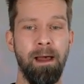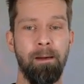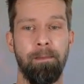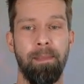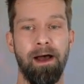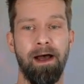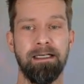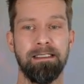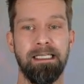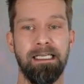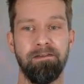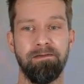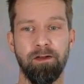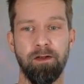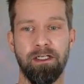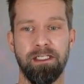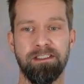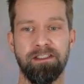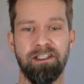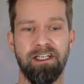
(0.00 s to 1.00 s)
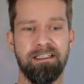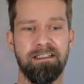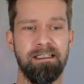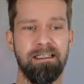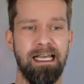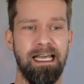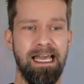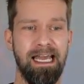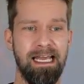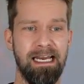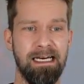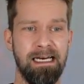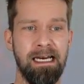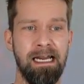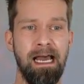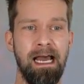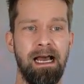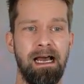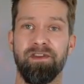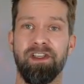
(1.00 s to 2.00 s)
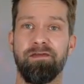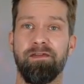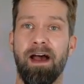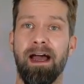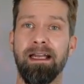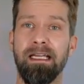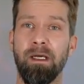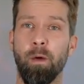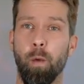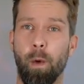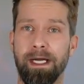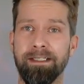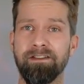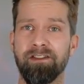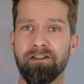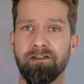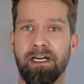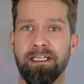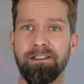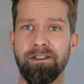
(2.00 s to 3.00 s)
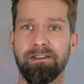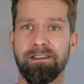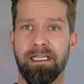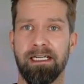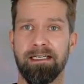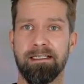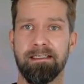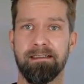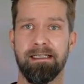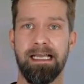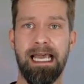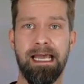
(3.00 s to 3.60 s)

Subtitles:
But if you're interested in defining when to run your tests